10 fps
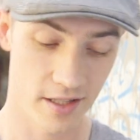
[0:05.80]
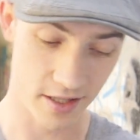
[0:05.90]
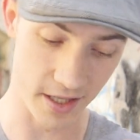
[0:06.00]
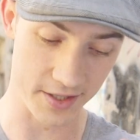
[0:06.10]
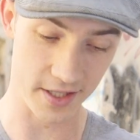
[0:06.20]

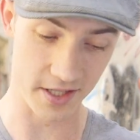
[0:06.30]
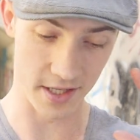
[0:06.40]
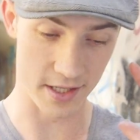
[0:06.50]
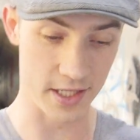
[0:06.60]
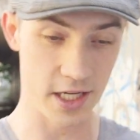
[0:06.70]
This is
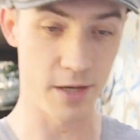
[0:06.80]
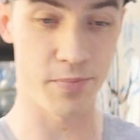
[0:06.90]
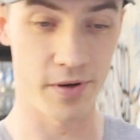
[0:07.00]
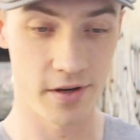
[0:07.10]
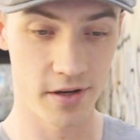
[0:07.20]
a
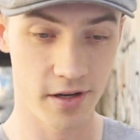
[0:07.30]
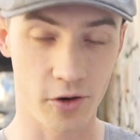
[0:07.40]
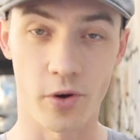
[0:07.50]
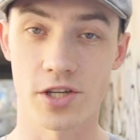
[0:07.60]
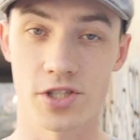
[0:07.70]
deep
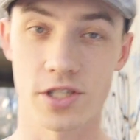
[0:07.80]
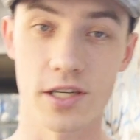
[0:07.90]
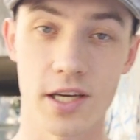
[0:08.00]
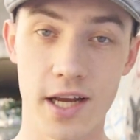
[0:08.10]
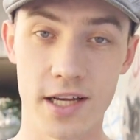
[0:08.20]

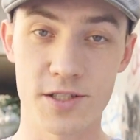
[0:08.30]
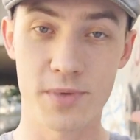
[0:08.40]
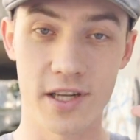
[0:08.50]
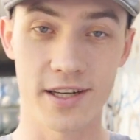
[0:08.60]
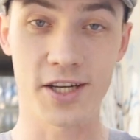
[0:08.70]
question. It has
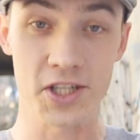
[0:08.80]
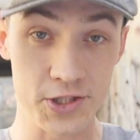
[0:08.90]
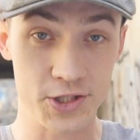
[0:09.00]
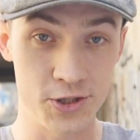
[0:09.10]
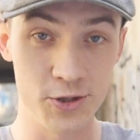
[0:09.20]
been
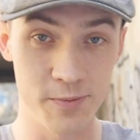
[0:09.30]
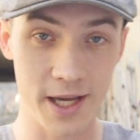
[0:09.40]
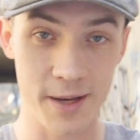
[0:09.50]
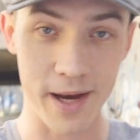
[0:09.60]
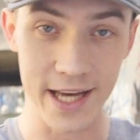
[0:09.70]

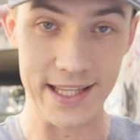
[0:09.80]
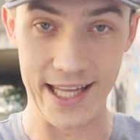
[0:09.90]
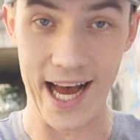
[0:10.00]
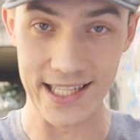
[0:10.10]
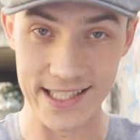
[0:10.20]
consuming my
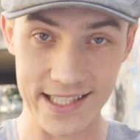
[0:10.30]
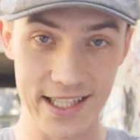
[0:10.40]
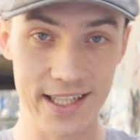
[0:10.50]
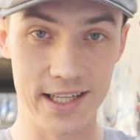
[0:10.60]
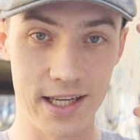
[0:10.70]
thoughts
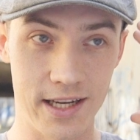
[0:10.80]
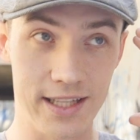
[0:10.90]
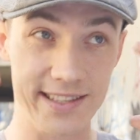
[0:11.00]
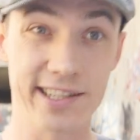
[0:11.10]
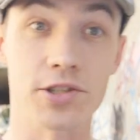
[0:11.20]

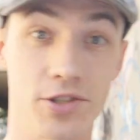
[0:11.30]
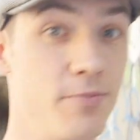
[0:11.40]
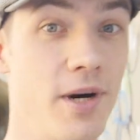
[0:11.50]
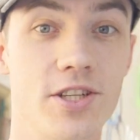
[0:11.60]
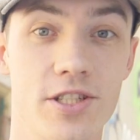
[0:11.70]
a little too
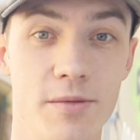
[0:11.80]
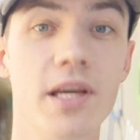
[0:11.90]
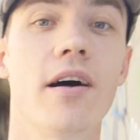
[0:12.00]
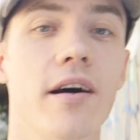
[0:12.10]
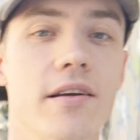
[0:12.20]
much, to
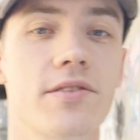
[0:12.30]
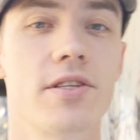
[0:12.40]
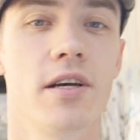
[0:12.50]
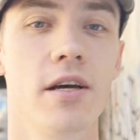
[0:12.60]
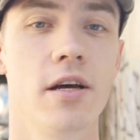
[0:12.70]
be
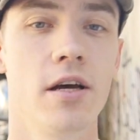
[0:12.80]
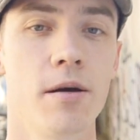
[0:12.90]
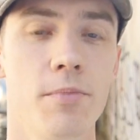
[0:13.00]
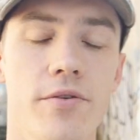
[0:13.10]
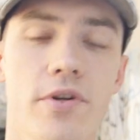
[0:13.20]
honest.
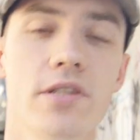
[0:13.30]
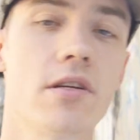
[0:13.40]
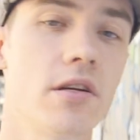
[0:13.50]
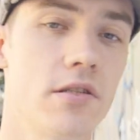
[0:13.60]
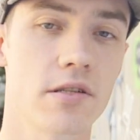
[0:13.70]
But the
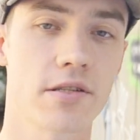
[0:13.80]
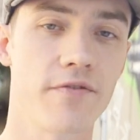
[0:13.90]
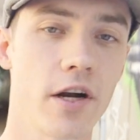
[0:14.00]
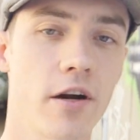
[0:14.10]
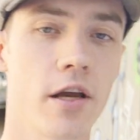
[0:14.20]
reason is it's a
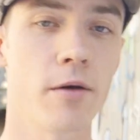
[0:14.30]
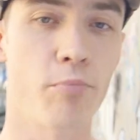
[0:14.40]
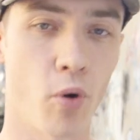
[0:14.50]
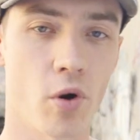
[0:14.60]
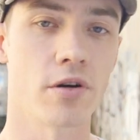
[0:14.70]
very
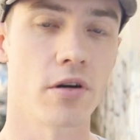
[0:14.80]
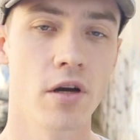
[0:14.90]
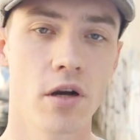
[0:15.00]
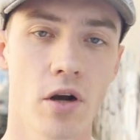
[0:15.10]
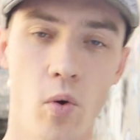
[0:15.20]
important
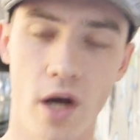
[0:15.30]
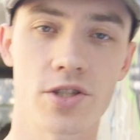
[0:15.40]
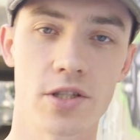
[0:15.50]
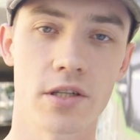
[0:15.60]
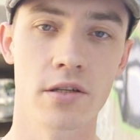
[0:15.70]

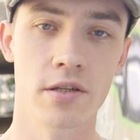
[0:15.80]
question.